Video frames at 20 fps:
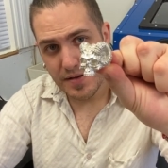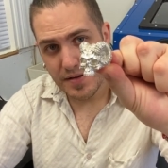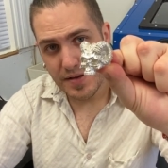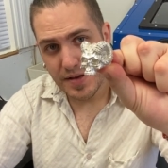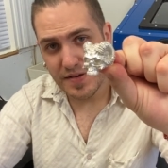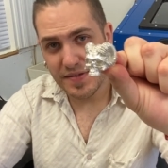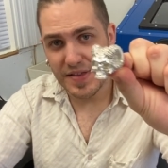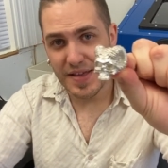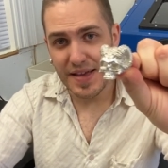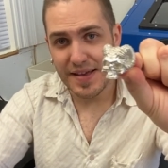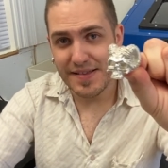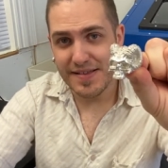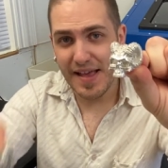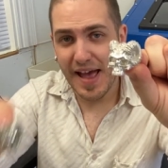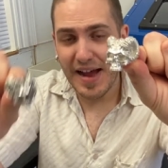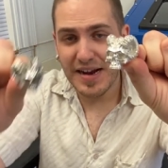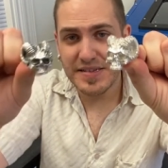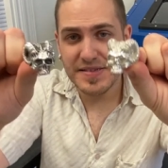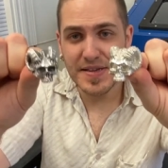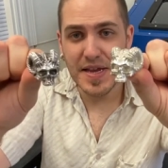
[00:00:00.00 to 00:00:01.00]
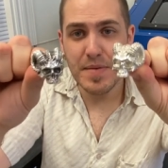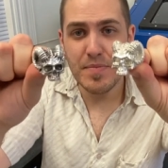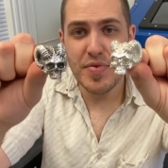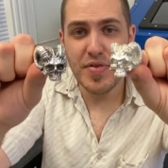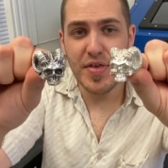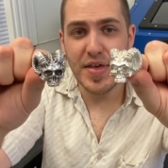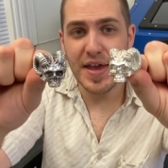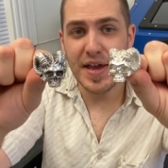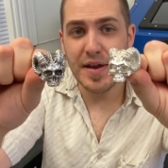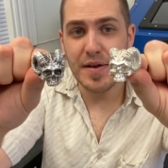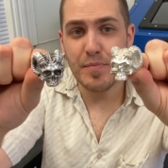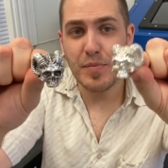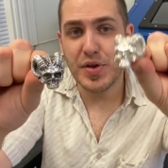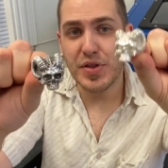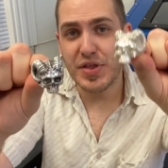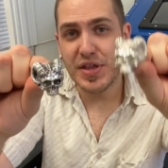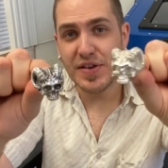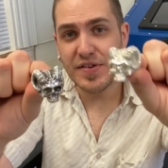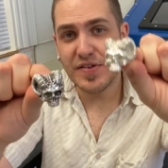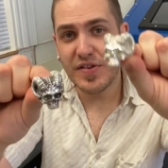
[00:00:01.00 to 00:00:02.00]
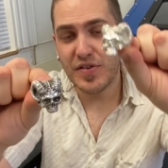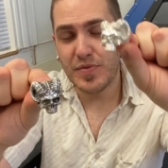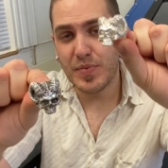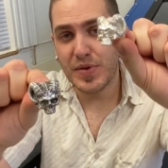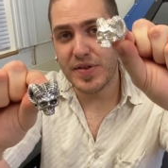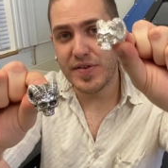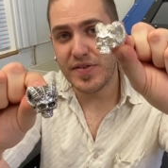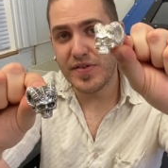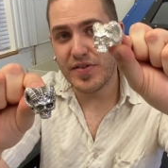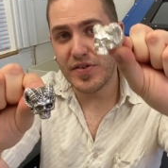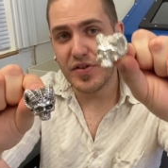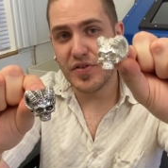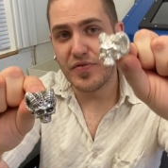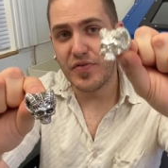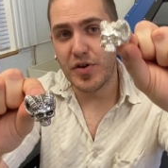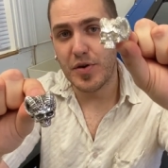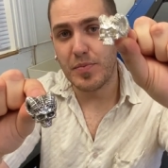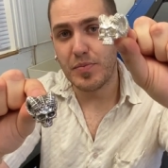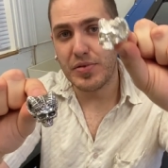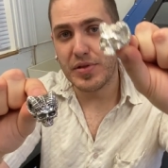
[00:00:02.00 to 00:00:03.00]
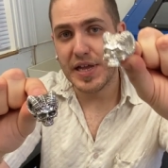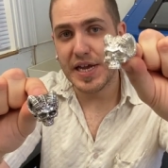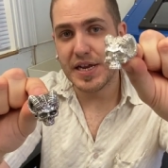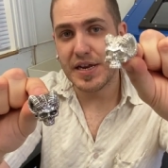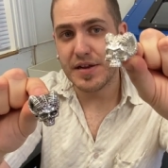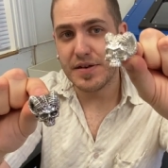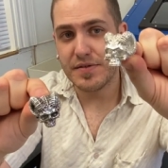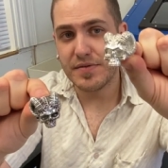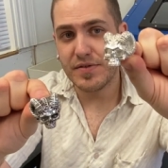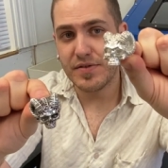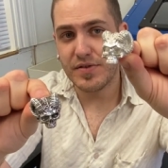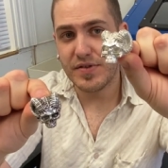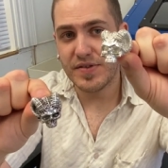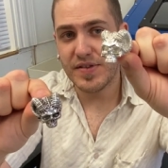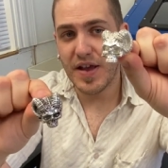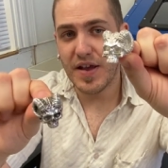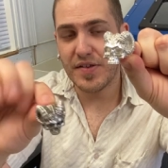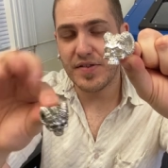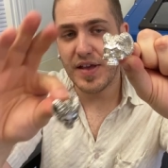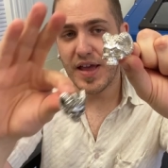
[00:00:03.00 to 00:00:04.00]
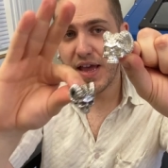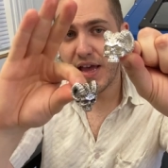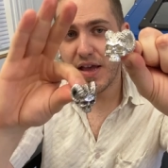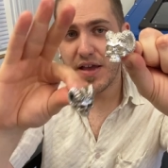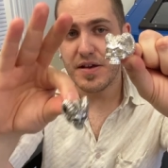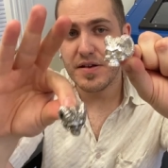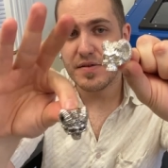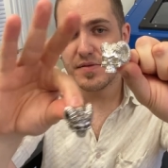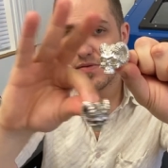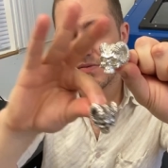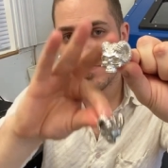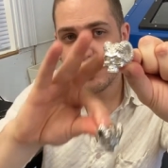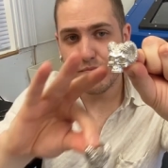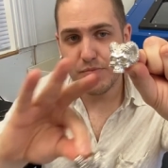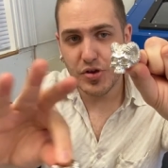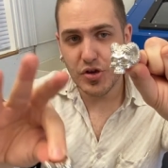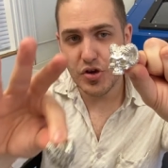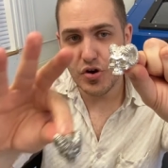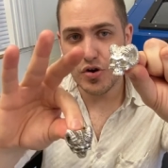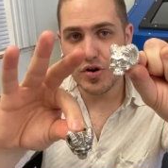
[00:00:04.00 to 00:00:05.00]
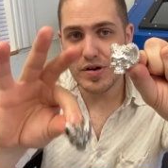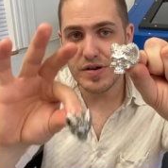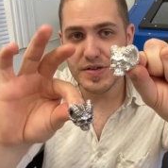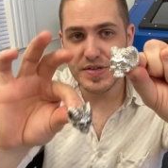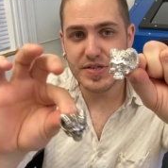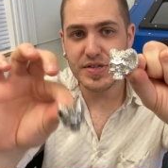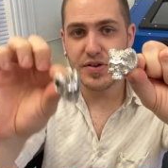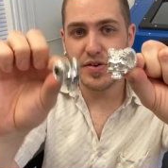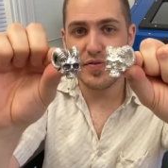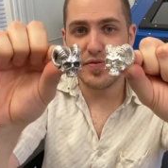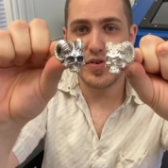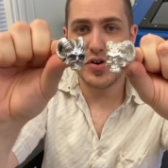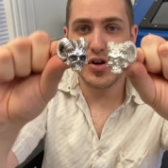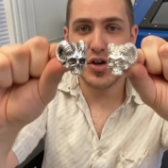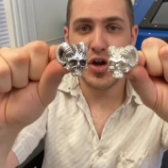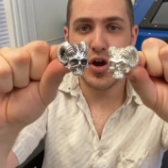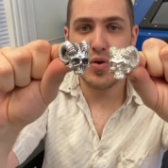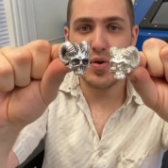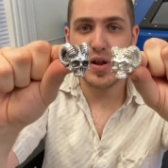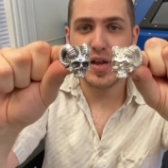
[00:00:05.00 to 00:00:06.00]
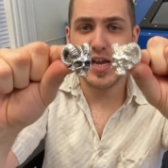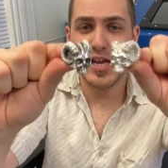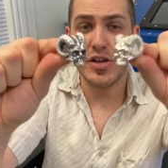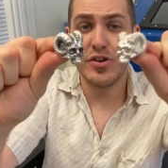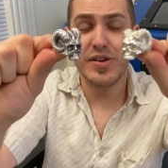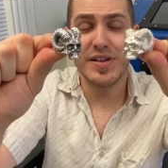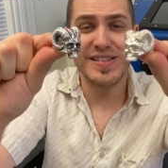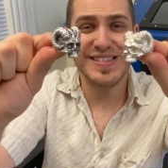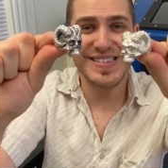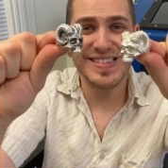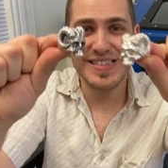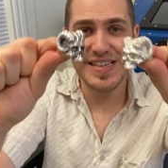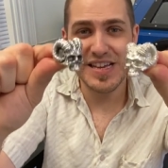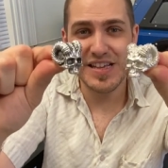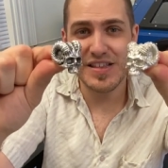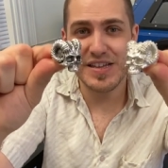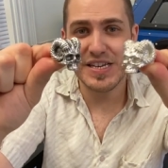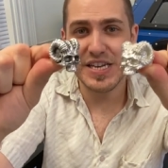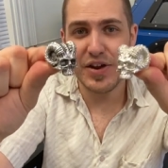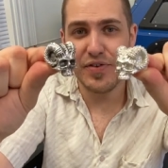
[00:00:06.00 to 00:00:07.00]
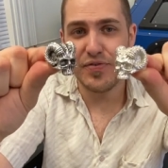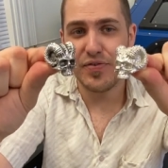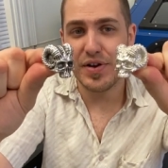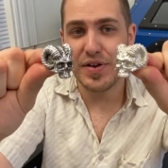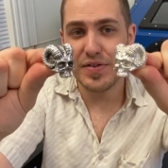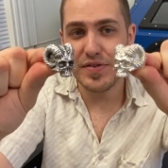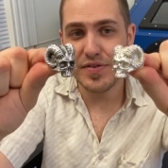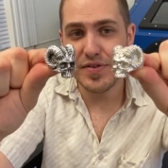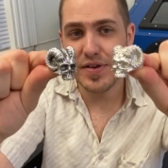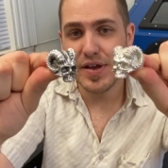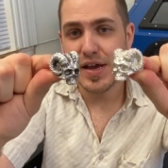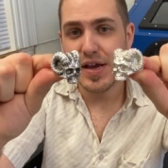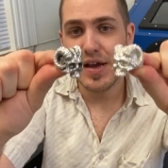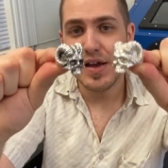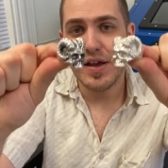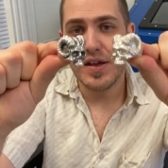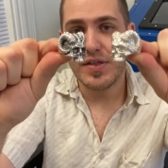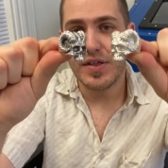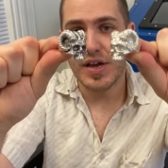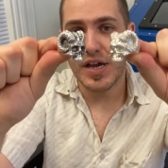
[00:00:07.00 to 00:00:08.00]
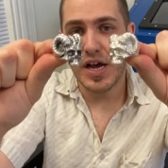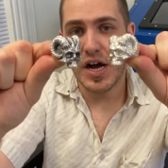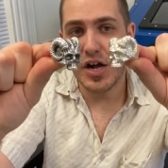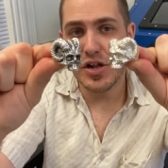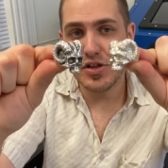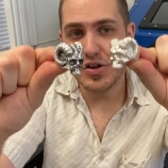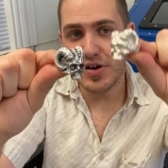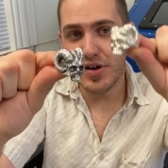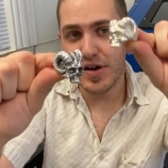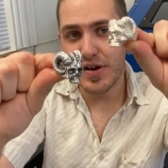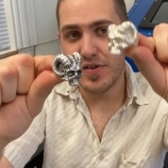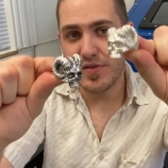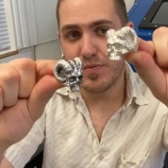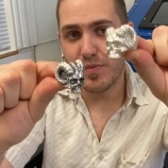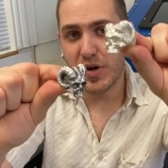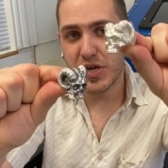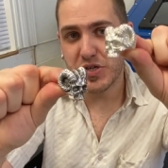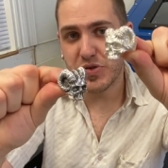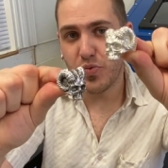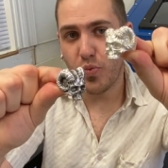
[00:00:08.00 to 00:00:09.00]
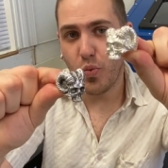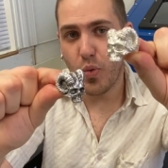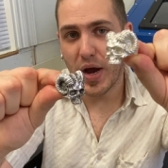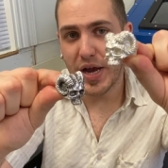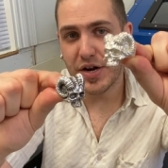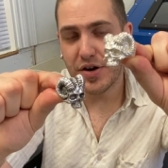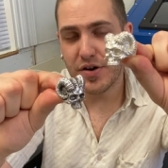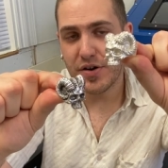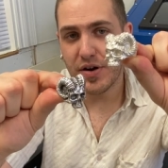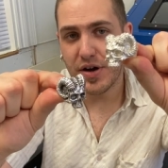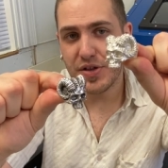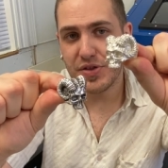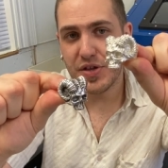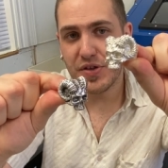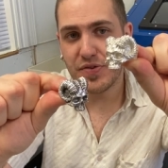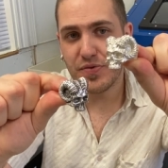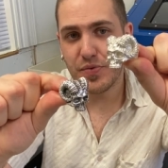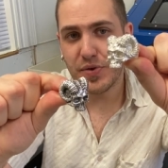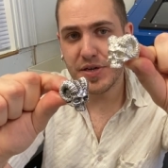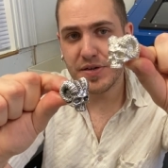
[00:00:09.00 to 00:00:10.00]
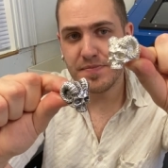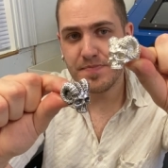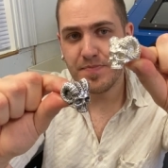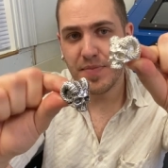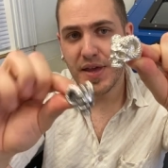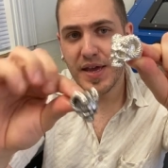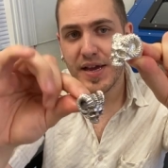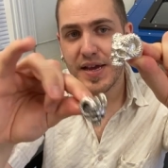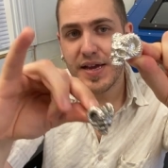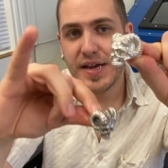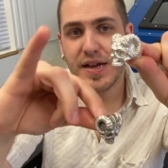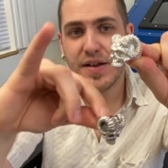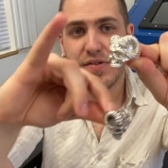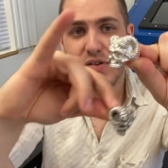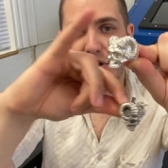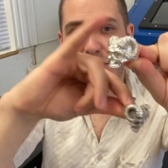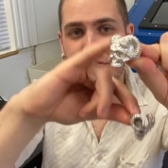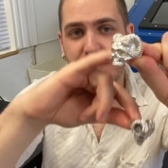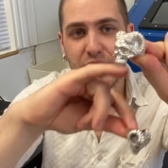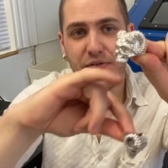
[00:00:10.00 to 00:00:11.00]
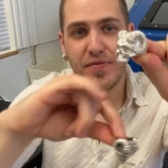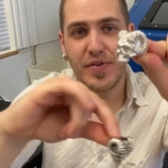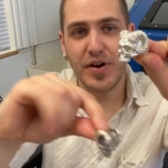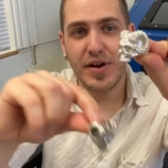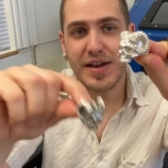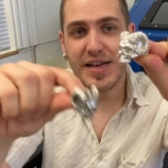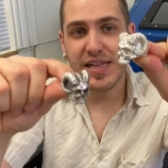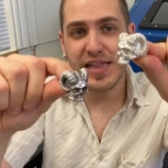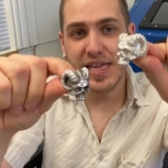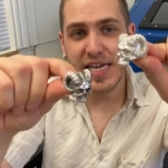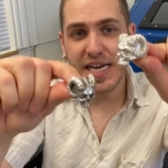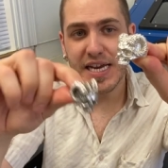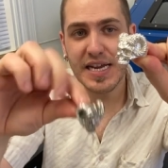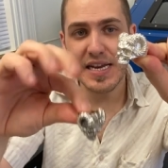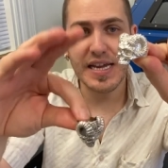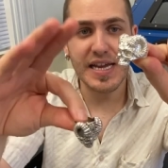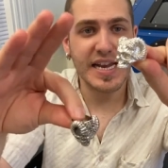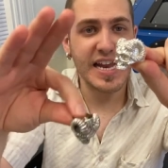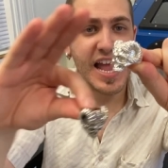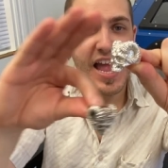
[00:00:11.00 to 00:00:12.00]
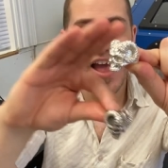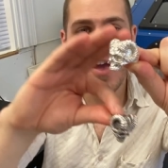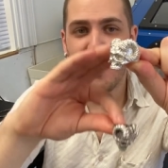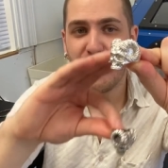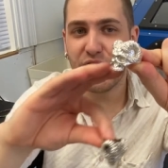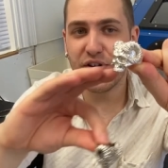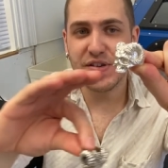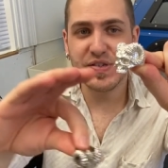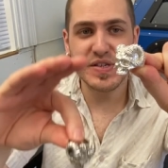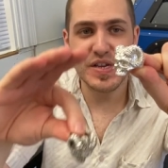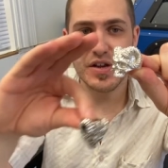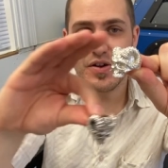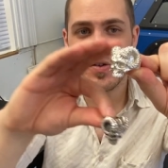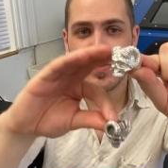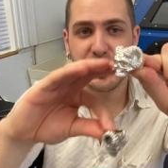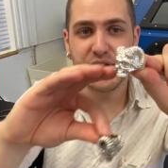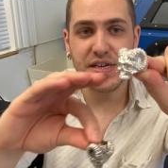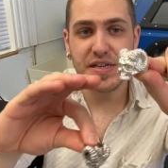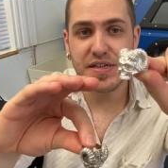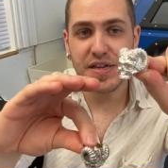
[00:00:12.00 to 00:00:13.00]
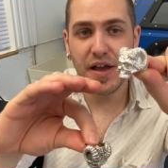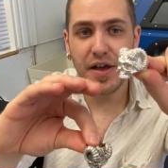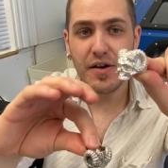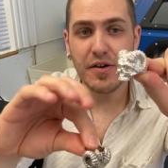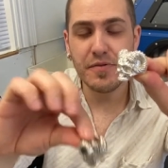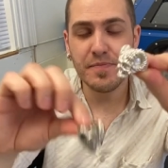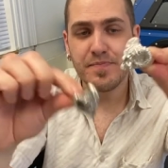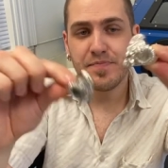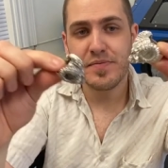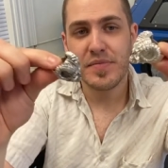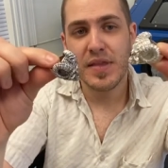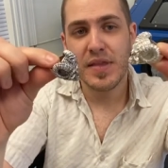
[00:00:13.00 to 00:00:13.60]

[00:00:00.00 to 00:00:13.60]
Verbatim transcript: is the exact same thing, but this has been silver plated. So this has a pure silver coating and you can see the difference. The color is much whiter on this one. It's also very clean in every single detail.